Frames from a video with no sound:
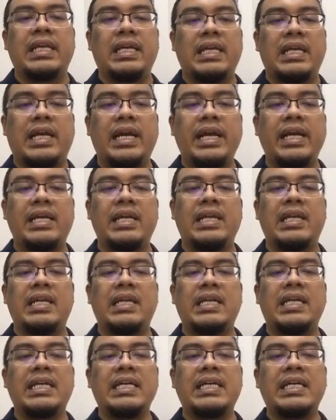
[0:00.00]
right,
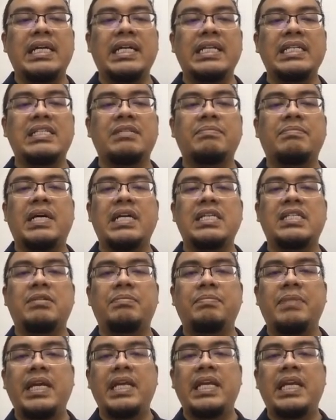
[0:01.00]
the girls
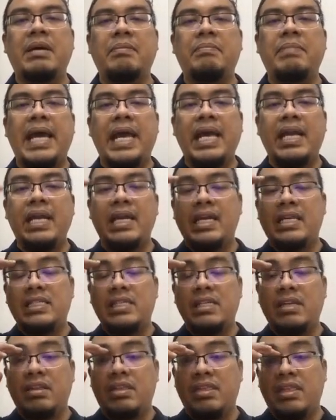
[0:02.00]
must be the
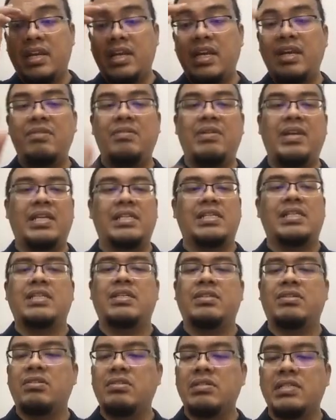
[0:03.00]
balance 3 units.
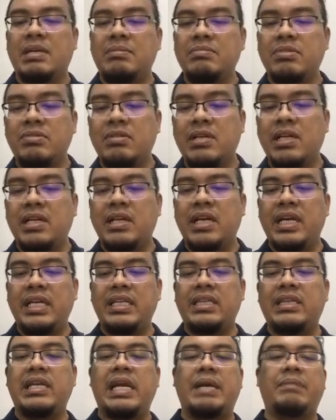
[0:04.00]
So some students
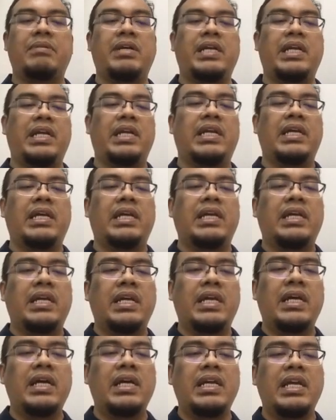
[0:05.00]
already trapped already.
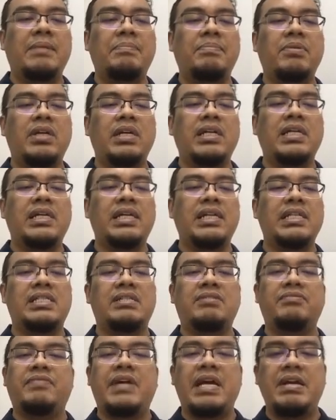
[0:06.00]
Here they put
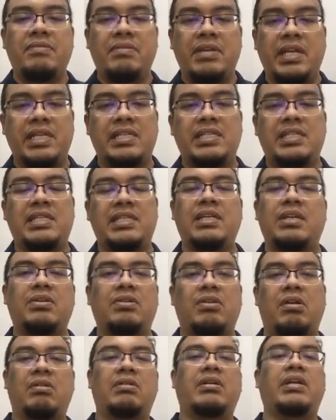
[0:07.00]
girls 5 units.
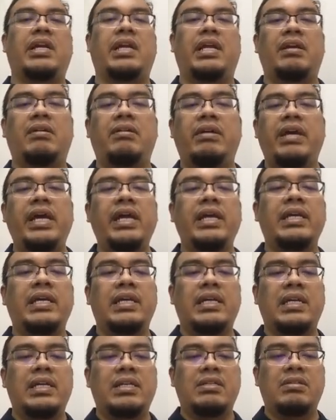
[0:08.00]
Wrong already, okay?
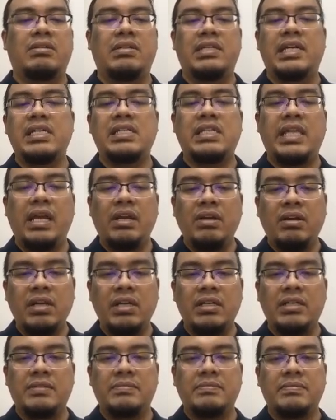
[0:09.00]
So just take note.